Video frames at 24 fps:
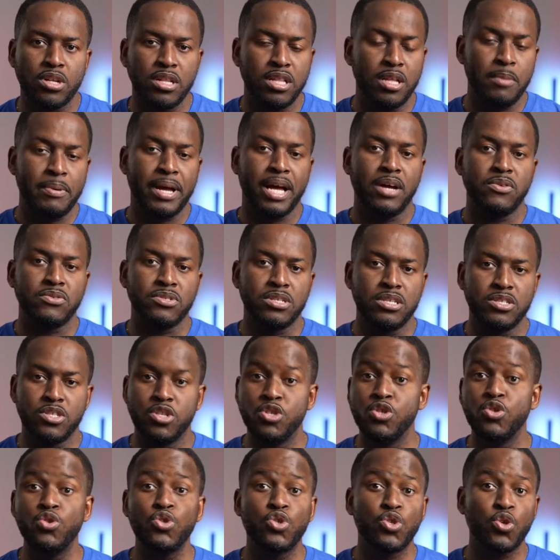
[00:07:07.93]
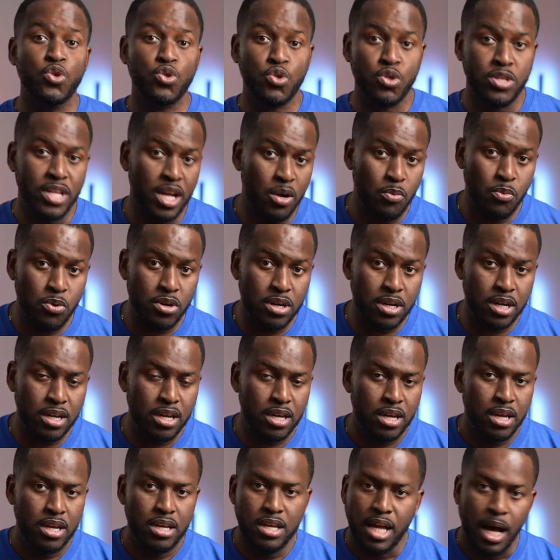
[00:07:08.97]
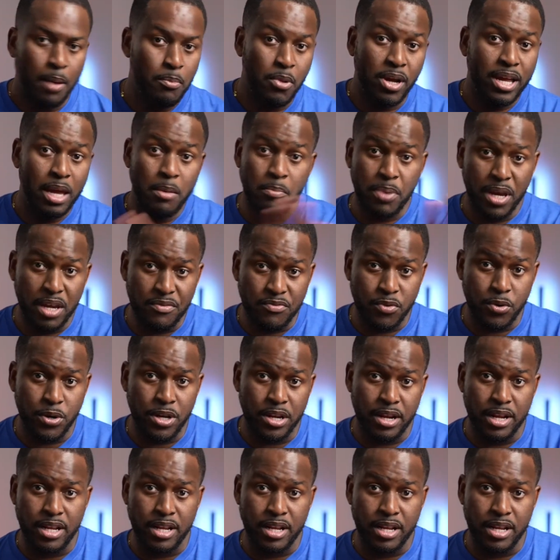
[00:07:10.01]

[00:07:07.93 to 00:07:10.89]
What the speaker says: Clubhouse. It's a new social network. I'm not getting paid for it or